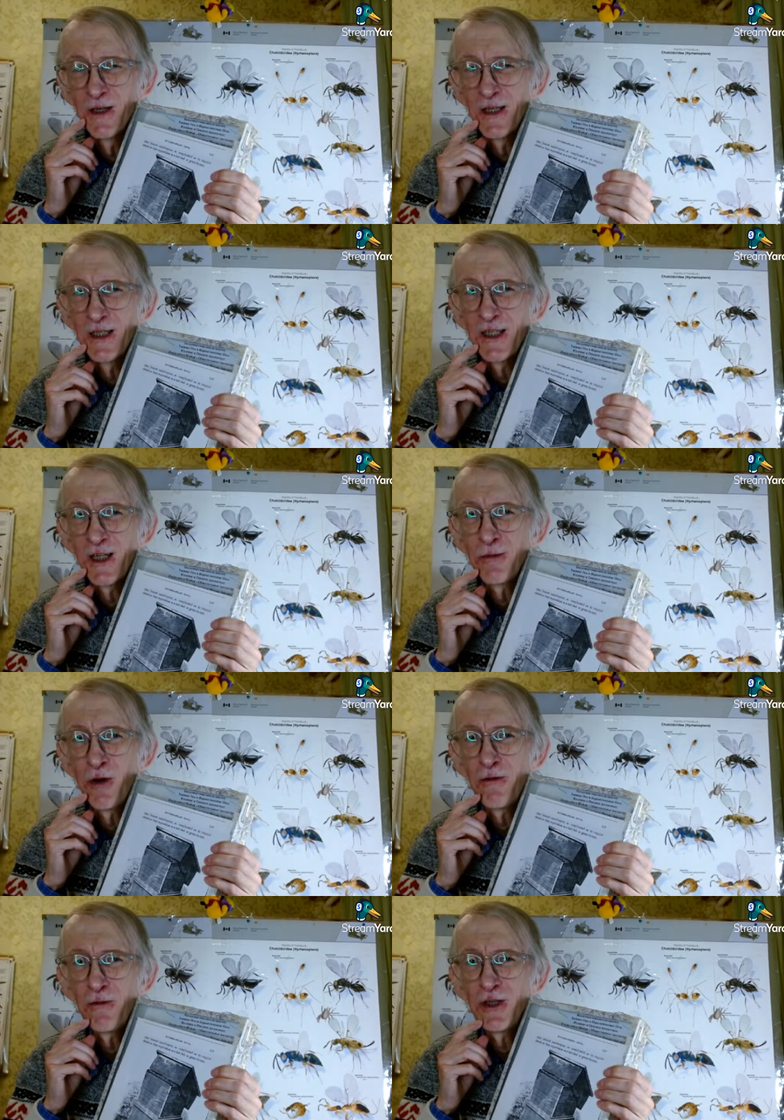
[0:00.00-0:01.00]
Silk
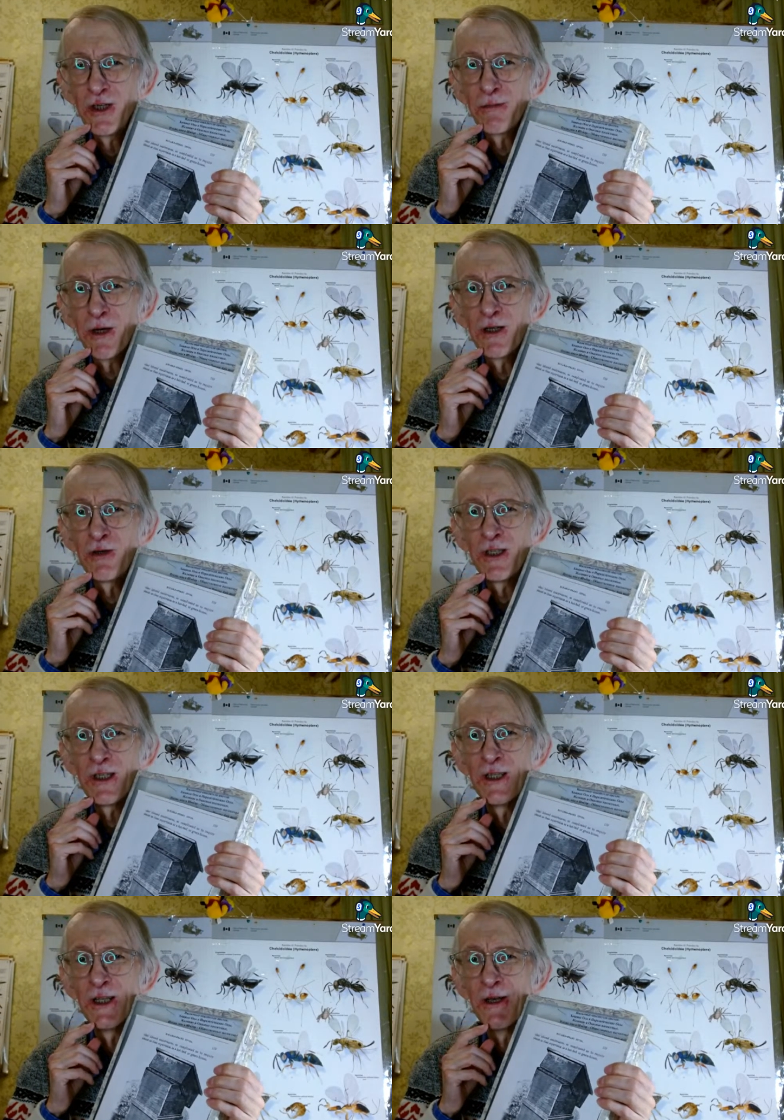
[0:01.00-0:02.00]
moth which is
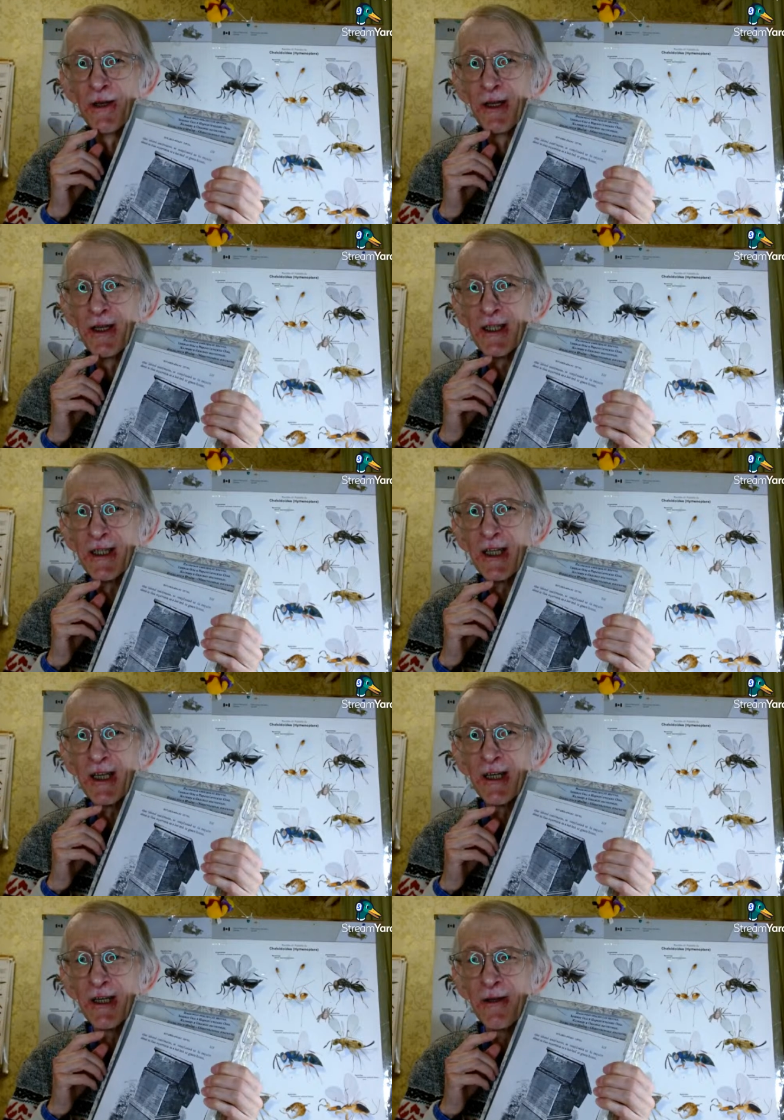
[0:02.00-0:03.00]
producing silk,